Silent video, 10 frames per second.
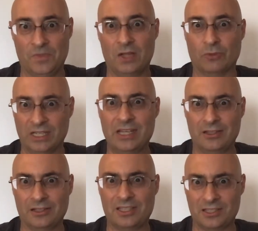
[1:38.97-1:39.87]

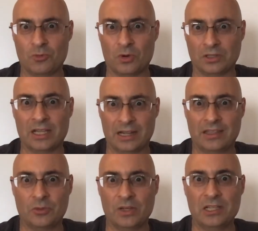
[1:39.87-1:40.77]
Ridiculous is a word that I
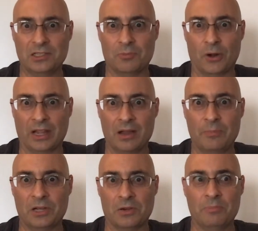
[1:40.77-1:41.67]
think we need to bring up
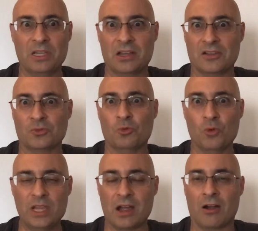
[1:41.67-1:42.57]
here because
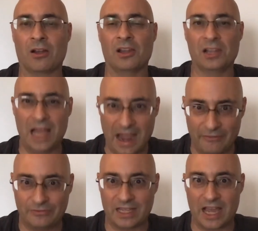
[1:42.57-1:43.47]
we are
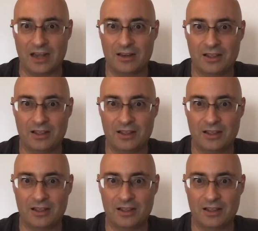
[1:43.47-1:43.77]
laughed at.